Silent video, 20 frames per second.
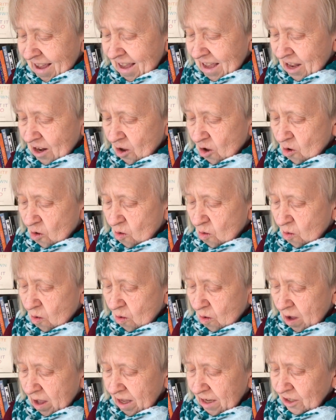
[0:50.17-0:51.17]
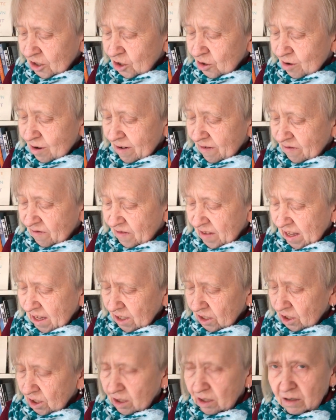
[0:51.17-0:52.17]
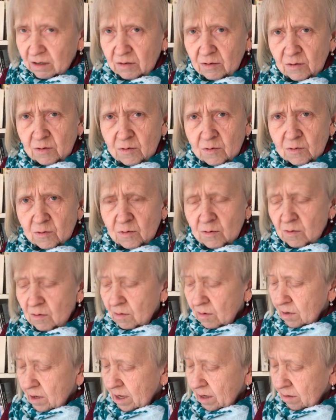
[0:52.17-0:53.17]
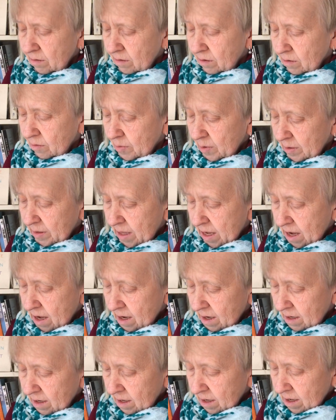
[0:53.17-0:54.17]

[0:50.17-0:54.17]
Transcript: Inqu injure a fish? Oh, I don't know about that.